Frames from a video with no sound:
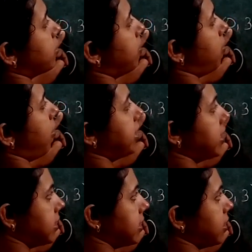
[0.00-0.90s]
to the point
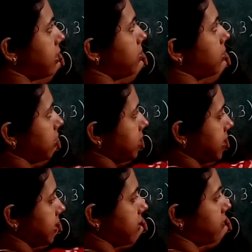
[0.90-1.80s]
is 0 because
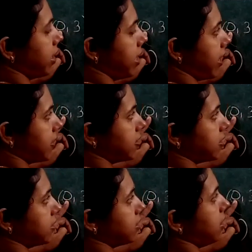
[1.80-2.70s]
this is a
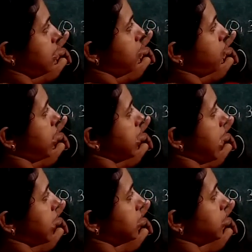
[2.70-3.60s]
y-axis.
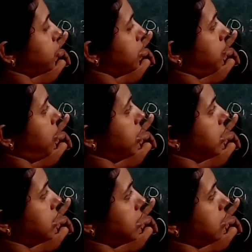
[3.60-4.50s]
Y-axis to the point
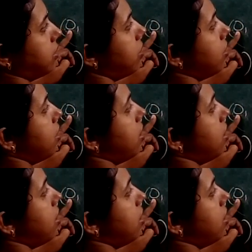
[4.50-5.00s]
is 0.